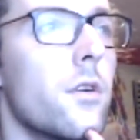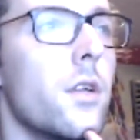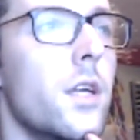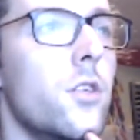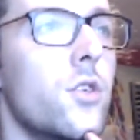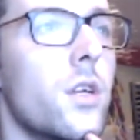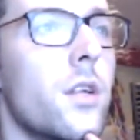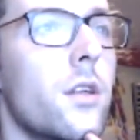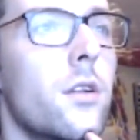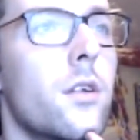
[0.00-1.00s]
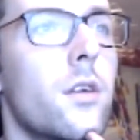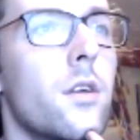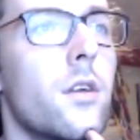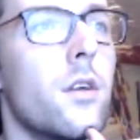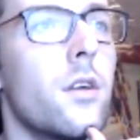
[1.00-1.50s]
engine,
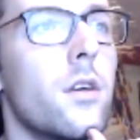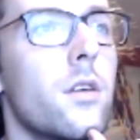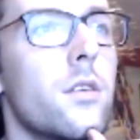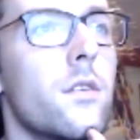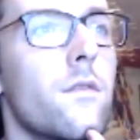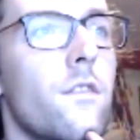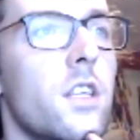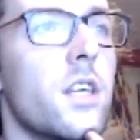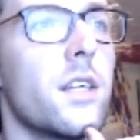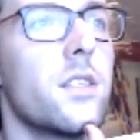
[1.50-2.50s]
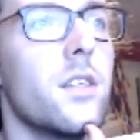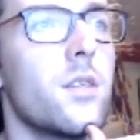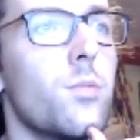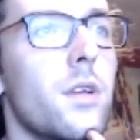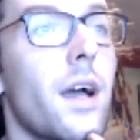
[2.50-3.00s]
VTEC
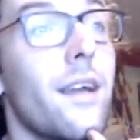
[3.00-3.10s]
6-speed,